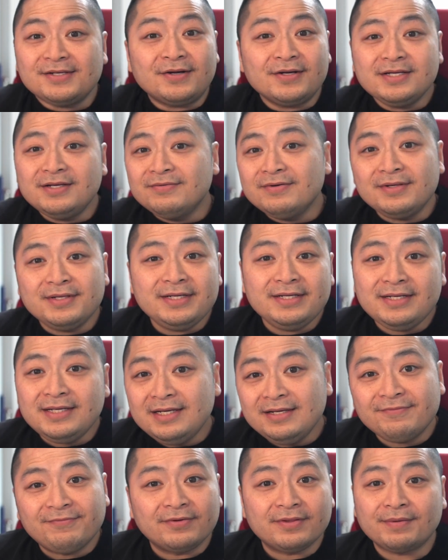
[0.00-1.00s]
all you really
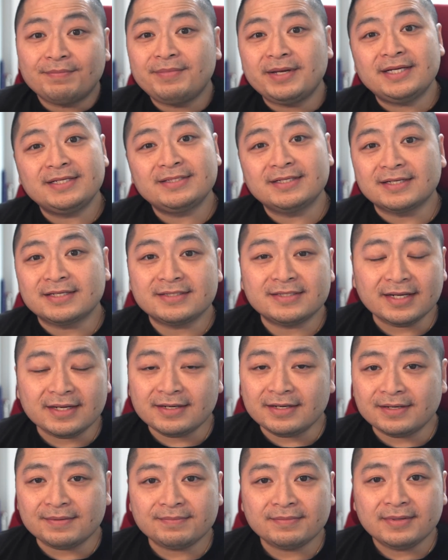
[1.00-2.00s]
need for the basic
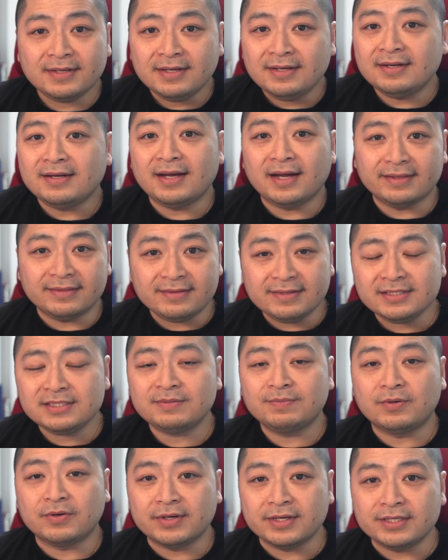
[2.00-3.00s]
setup. At this
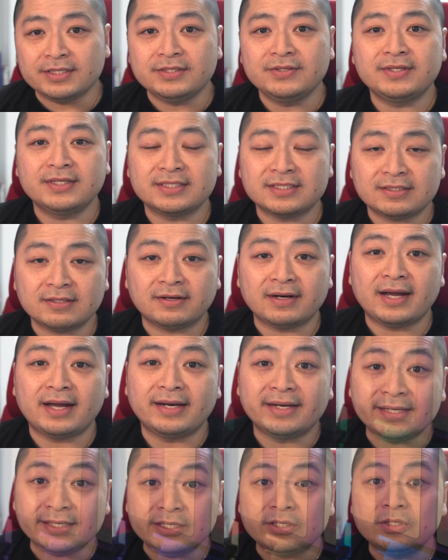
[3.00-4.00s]
point, you can start adding